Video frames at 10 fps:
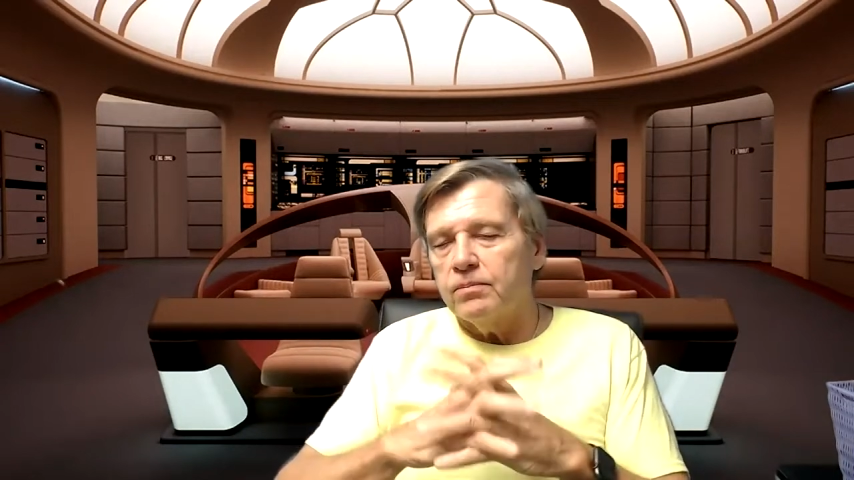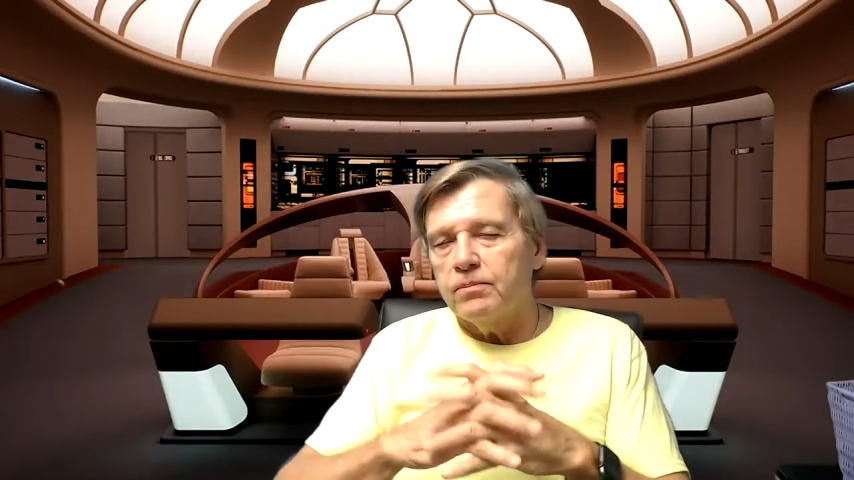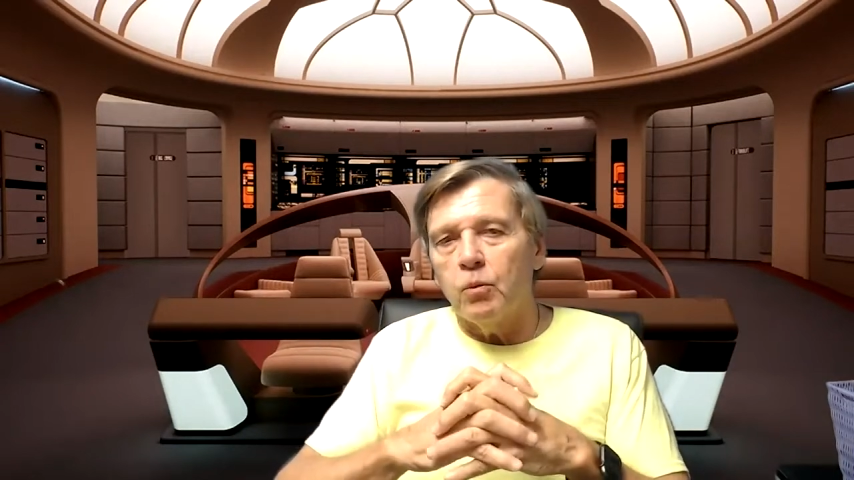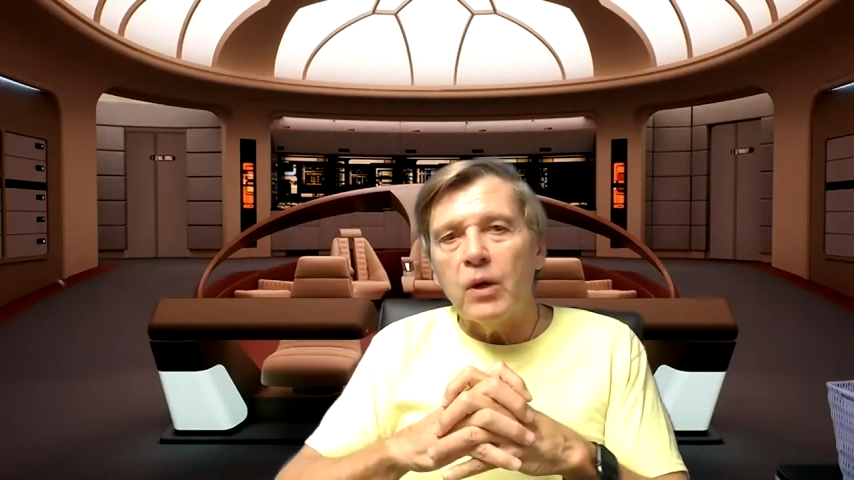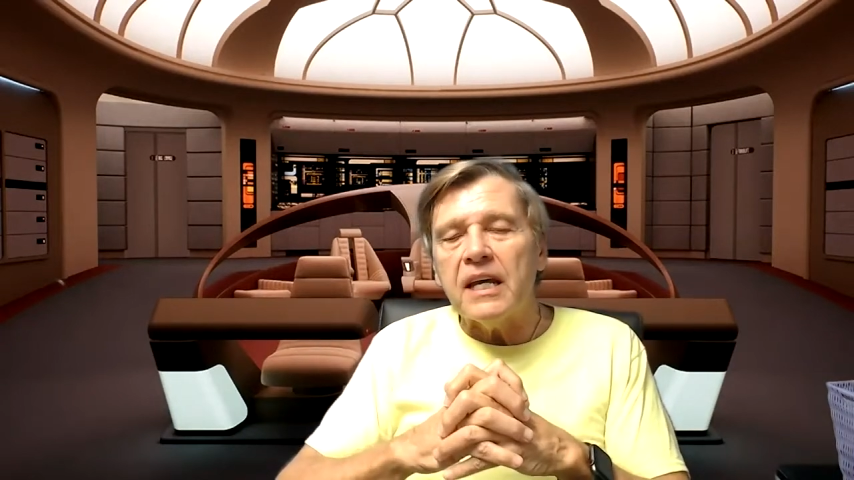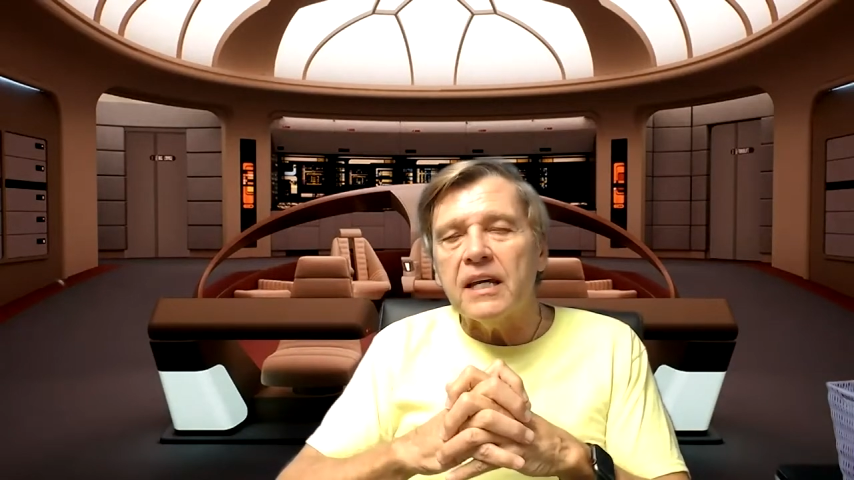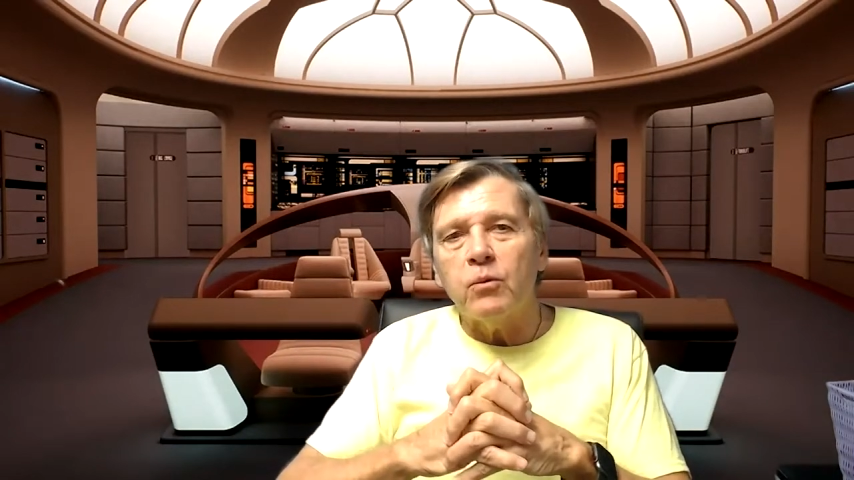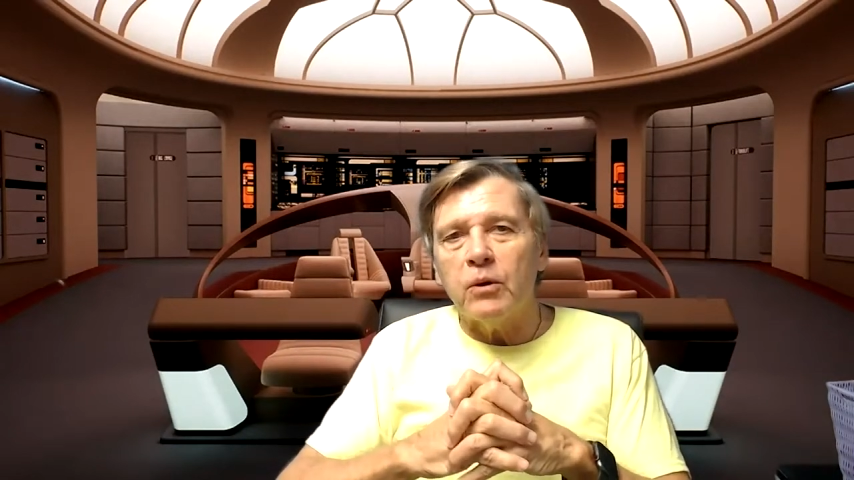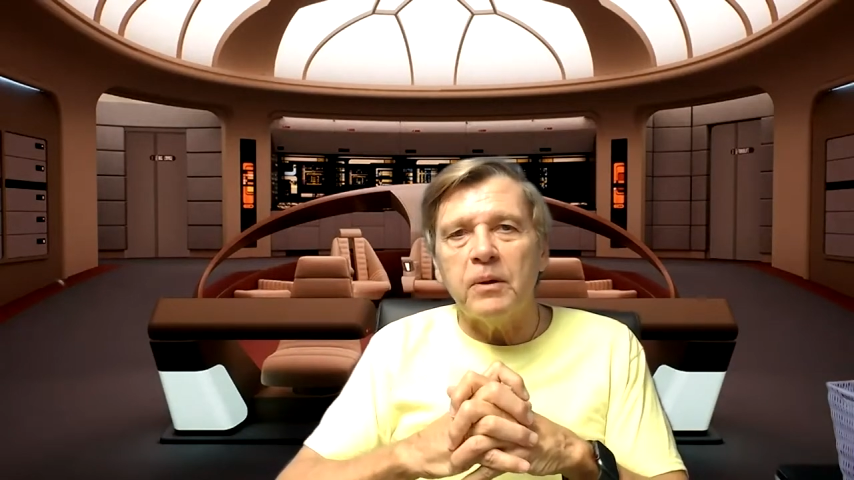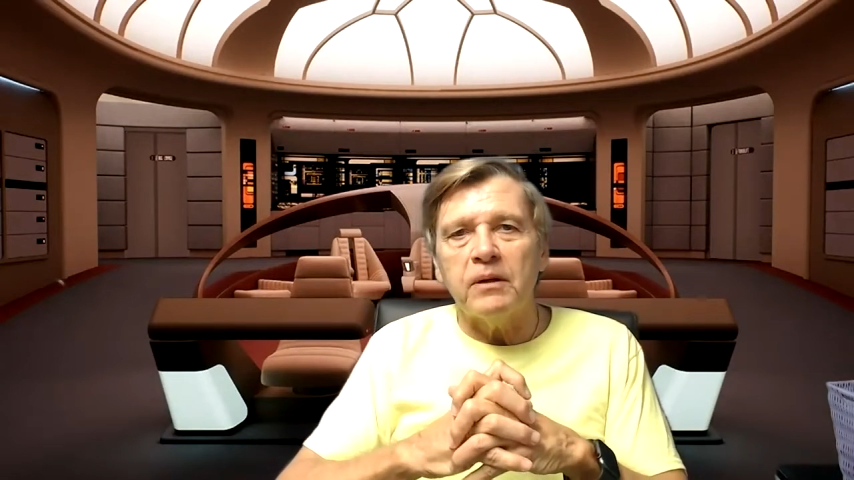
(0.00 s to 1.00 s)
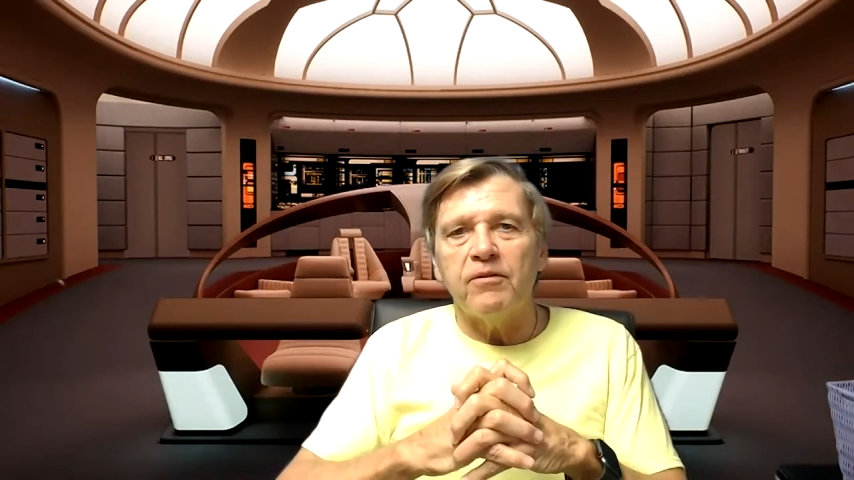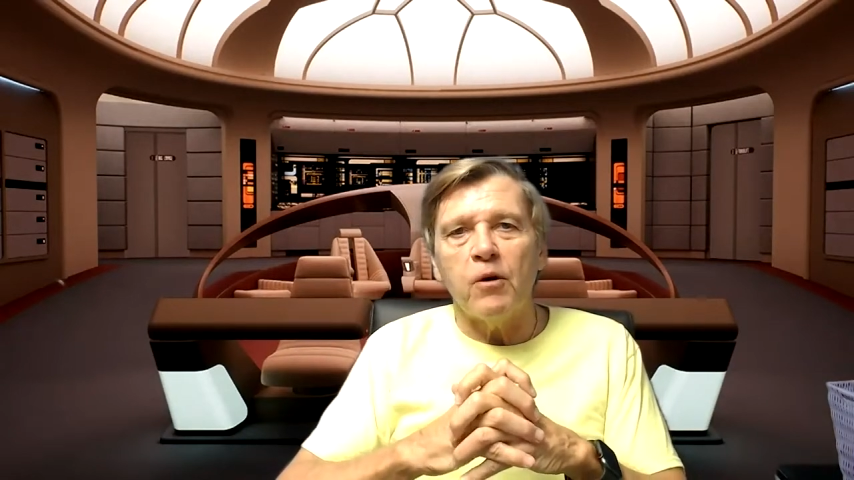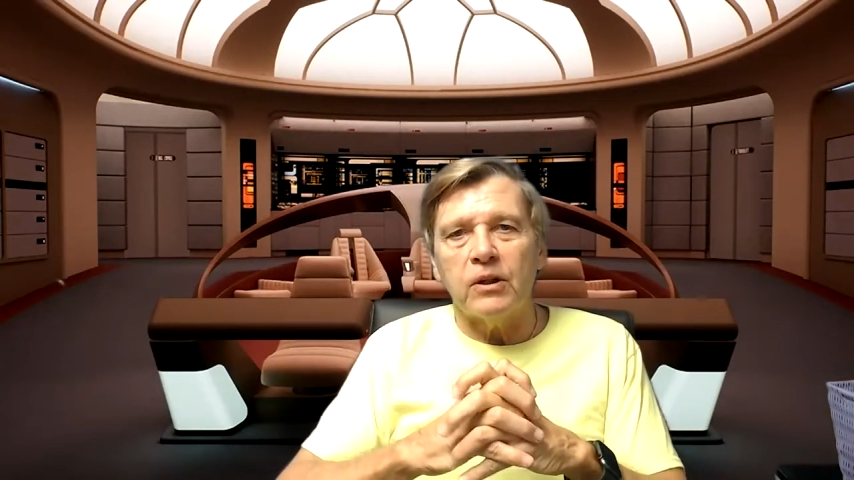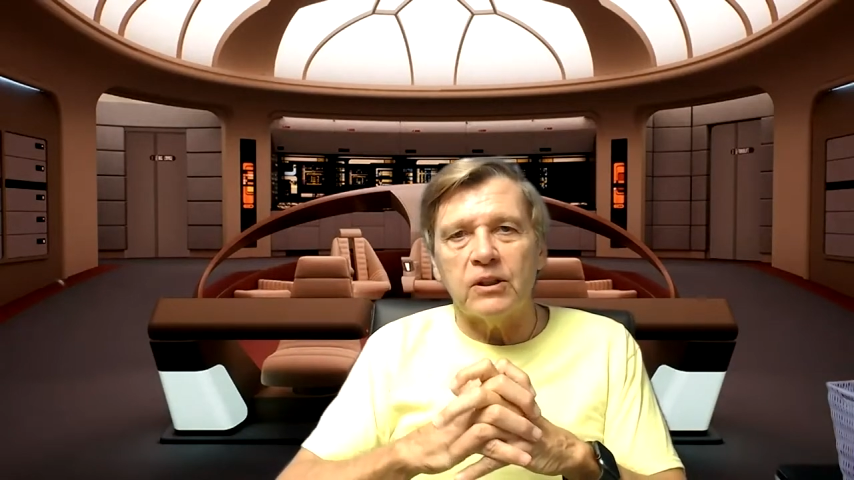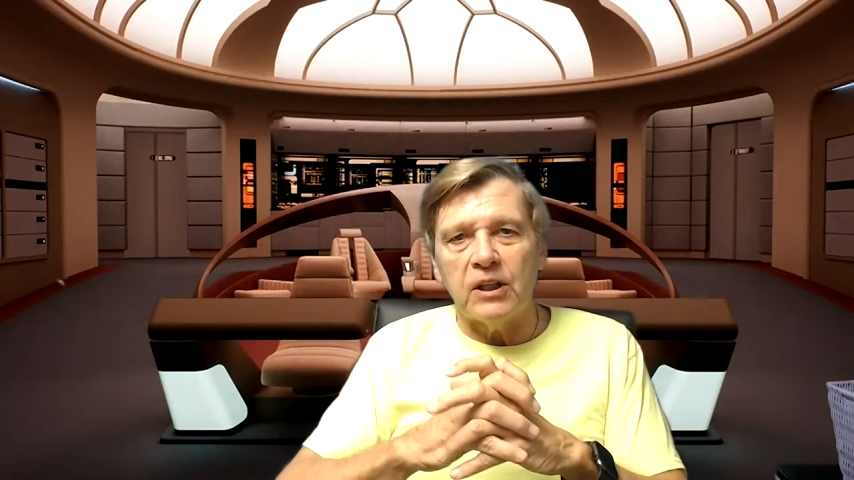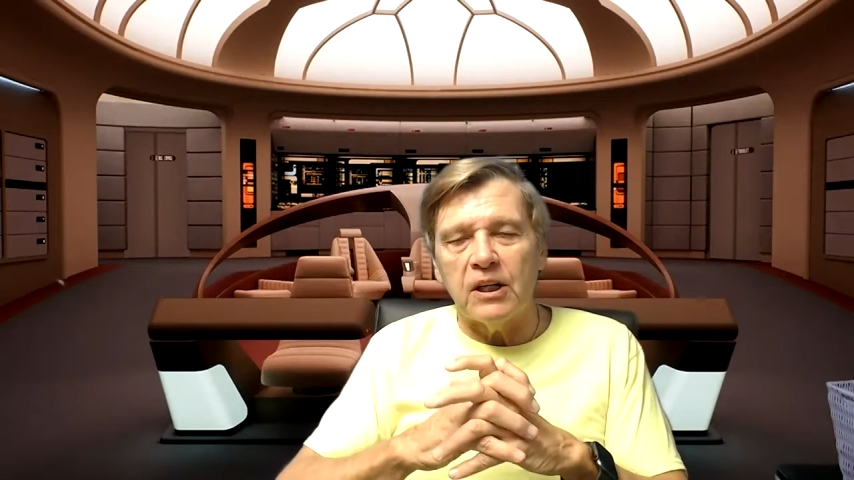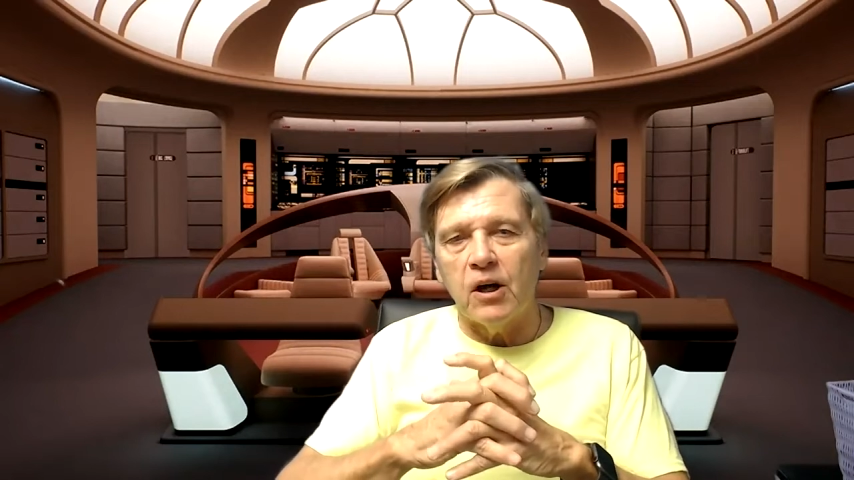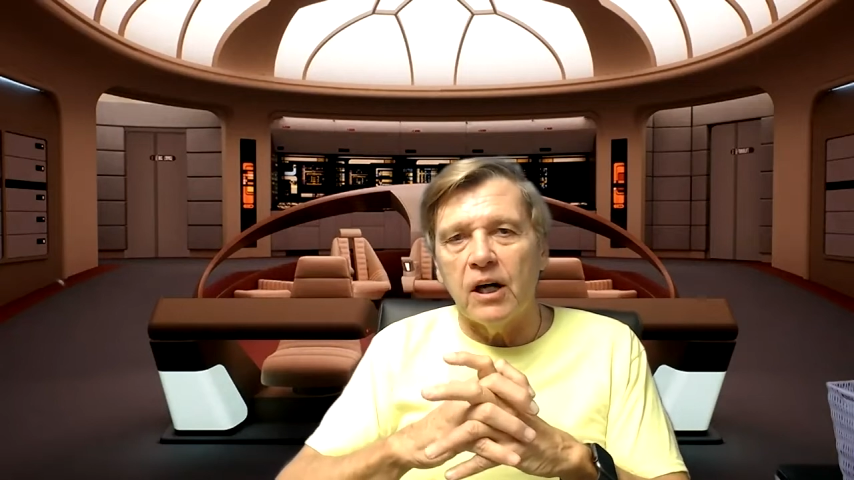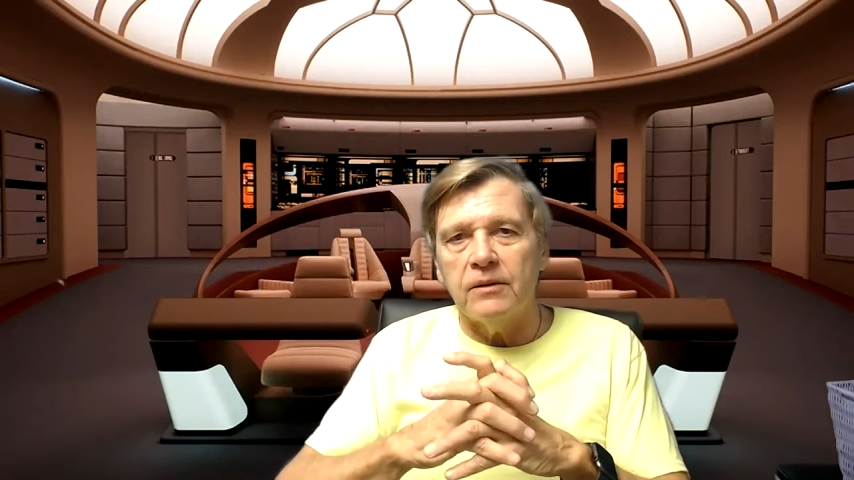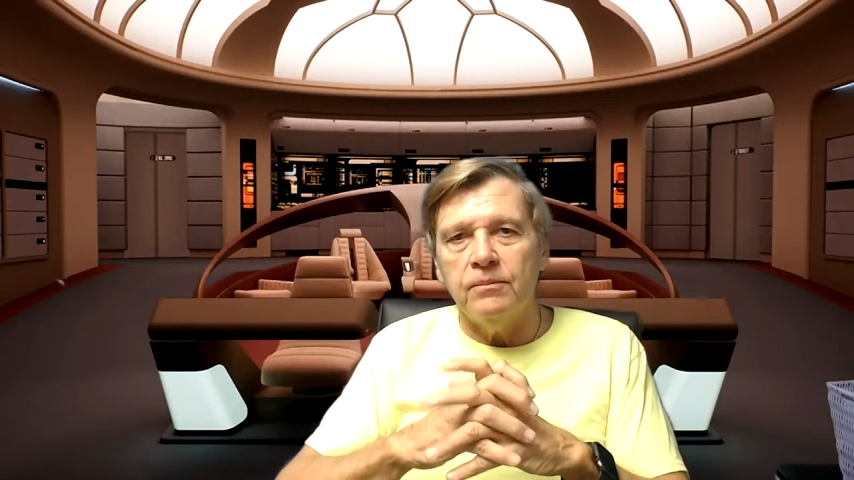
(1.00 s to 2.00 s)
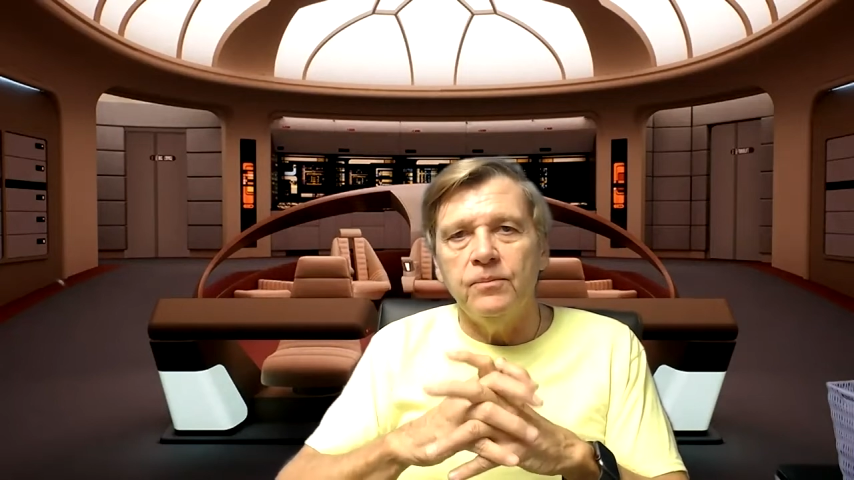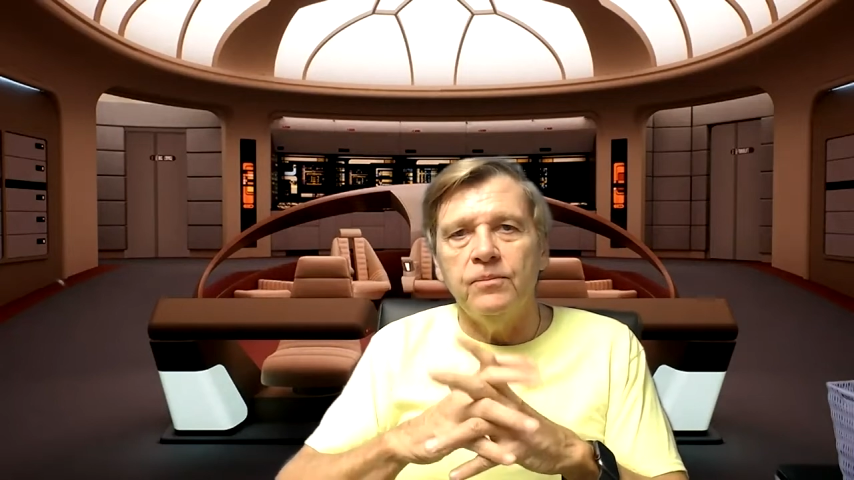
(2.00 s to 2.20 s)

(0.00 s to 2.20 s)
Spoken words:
week, we've been focusing on,